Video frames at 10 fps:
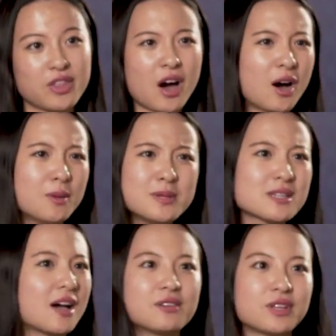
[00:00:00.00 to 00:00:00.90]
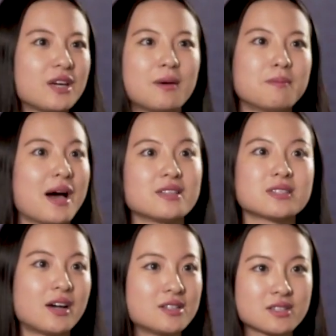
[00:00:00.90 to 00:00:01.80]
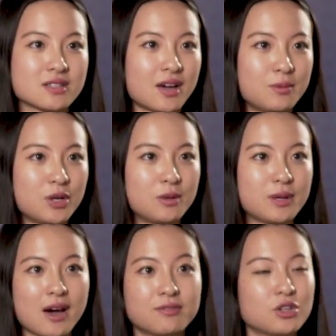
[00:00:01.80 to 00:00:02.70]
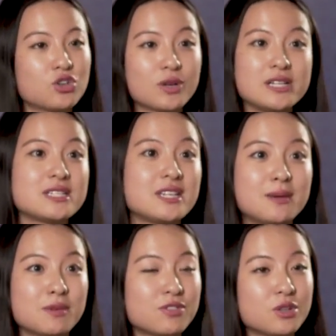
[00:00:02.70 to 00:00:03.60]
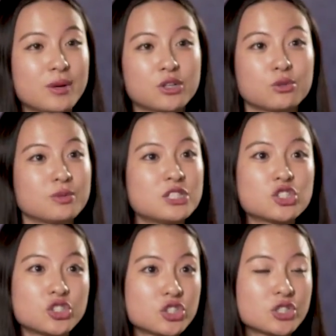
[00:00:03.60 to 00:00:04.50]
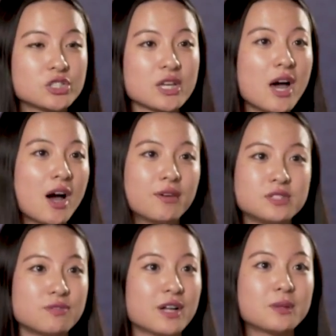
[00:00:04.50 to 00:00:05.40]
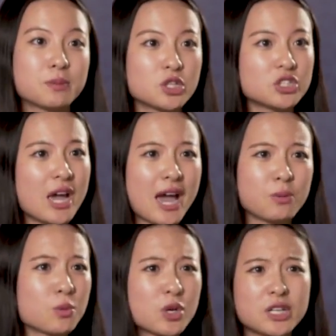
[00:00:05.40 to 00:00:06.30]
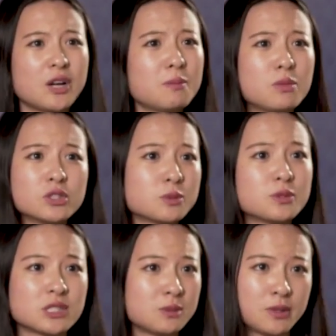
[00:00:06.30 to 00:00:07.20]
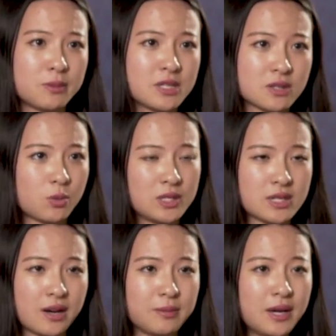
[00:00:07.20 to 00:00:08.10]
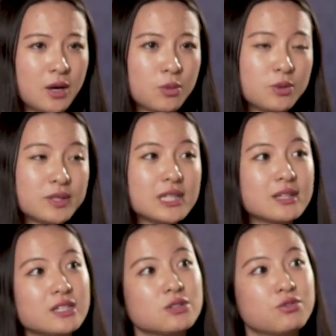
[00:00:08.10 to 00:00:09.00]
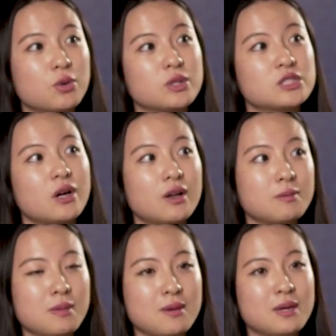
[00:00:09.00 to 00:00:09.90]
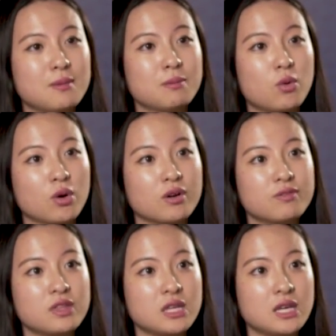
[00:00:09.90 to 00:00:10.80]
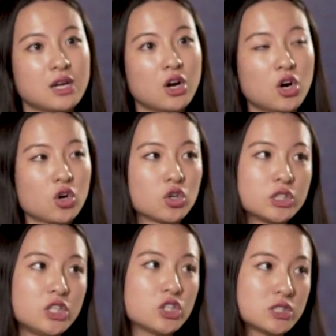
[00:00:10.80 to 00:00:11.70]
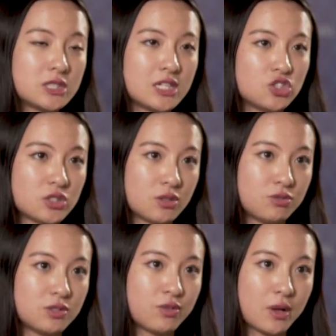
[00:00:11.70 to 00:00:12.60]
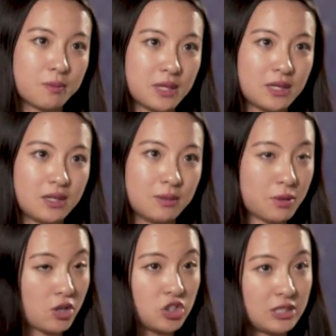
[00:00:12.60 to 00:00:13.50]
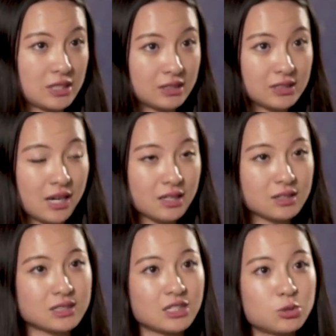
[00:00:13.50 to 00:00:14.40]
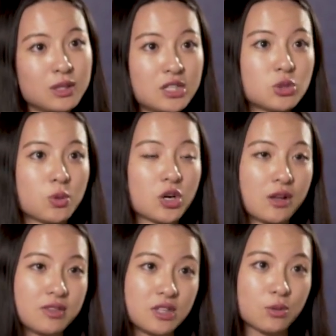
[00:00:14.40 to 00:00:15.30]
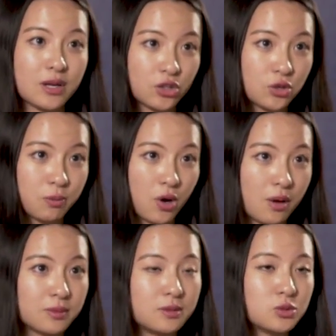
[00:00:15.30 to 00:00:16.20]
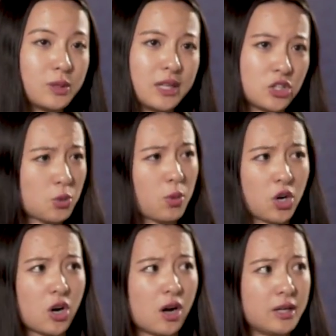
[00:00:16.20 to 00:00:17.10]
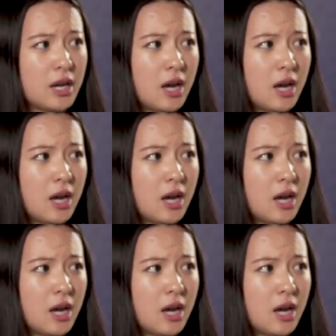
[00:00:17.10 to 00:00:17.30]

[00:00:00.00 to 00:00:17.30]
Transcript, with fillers: where the hub is kind of like a mad scientist library. We have a great team of theoretical researchers, of developers, and we're working on multiple experiments at one time. We really like to focus on maybe more of the earlier stages of development in the blockchain tech stack. In the sense, we like to work on theoretical problems, we like to work on